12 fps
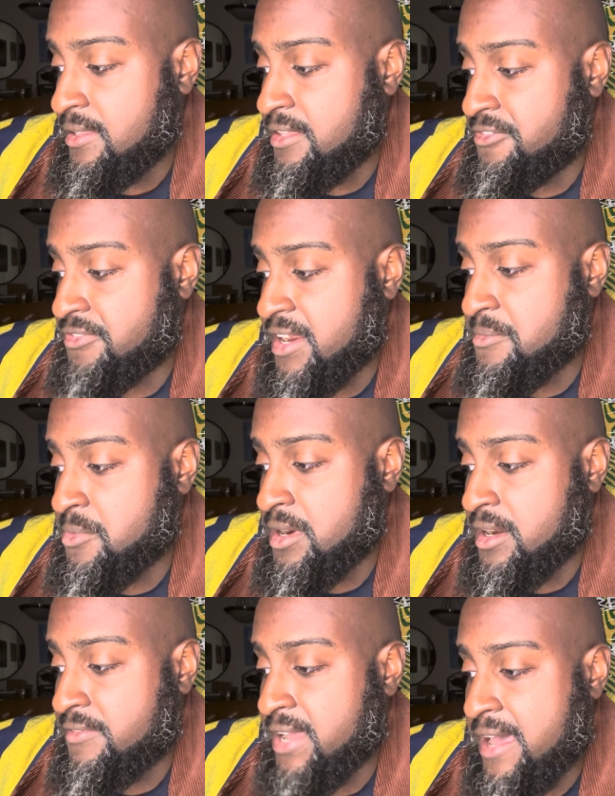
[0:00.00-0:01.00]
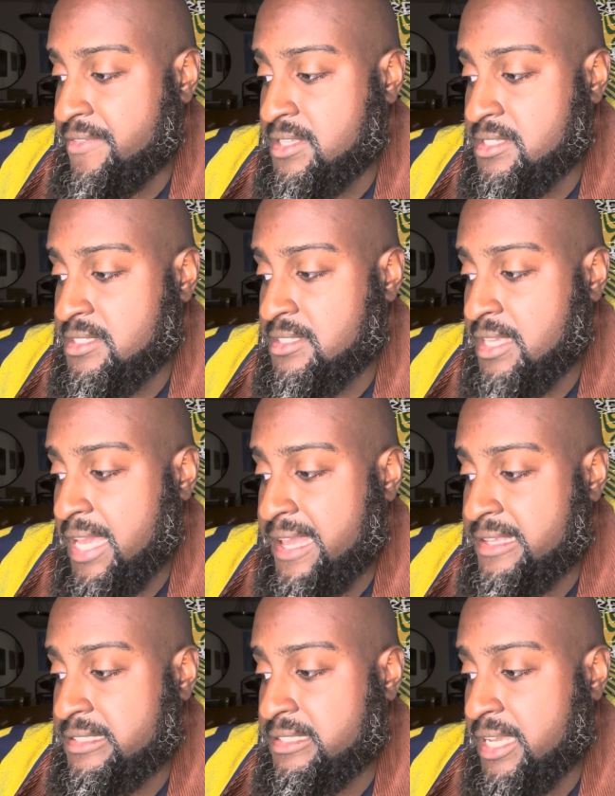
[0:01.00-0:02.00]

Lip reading: the framework of how this case